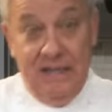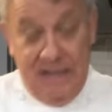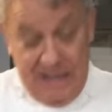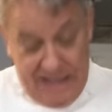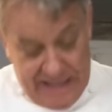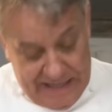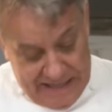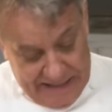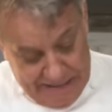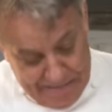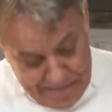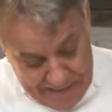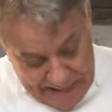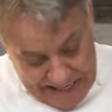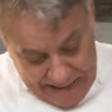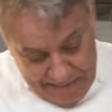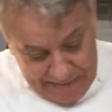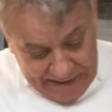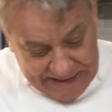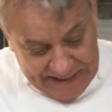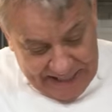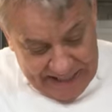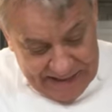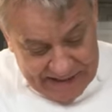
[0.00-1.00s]
But let
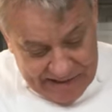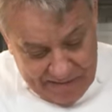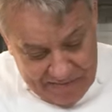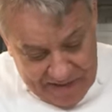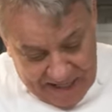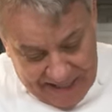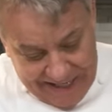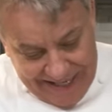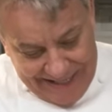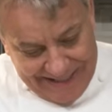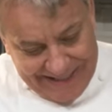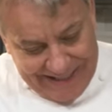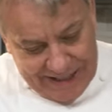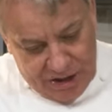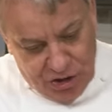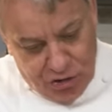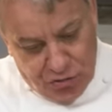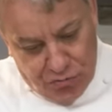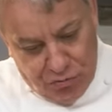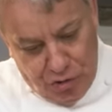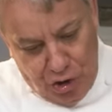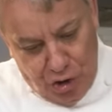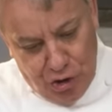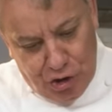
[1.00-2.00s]
me tell you something. This is
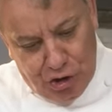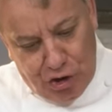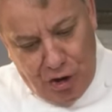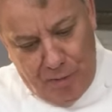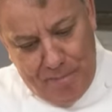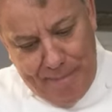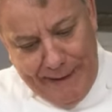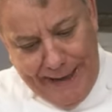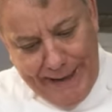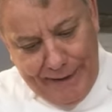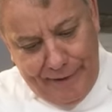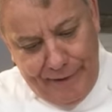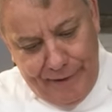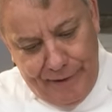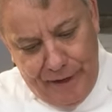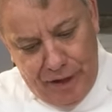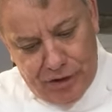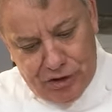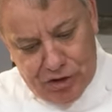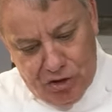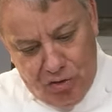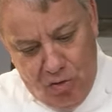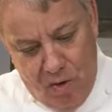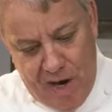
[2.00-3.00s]
roasted
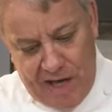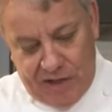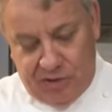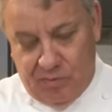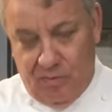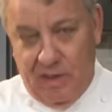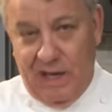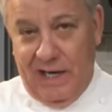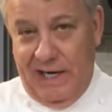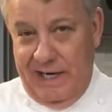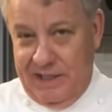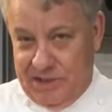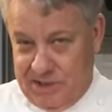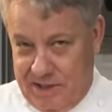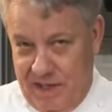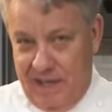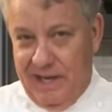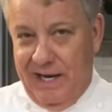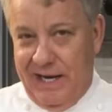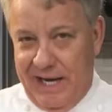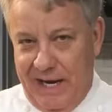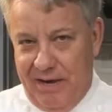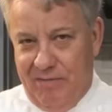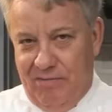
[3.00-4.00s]
butternut squash. Well, this is
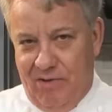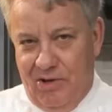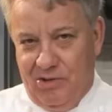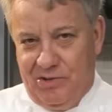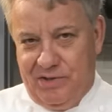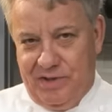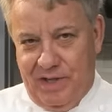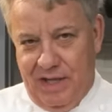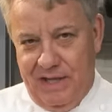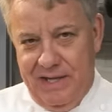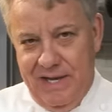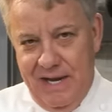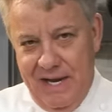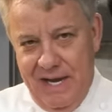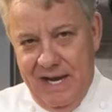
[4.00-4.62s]
gonna get roasted.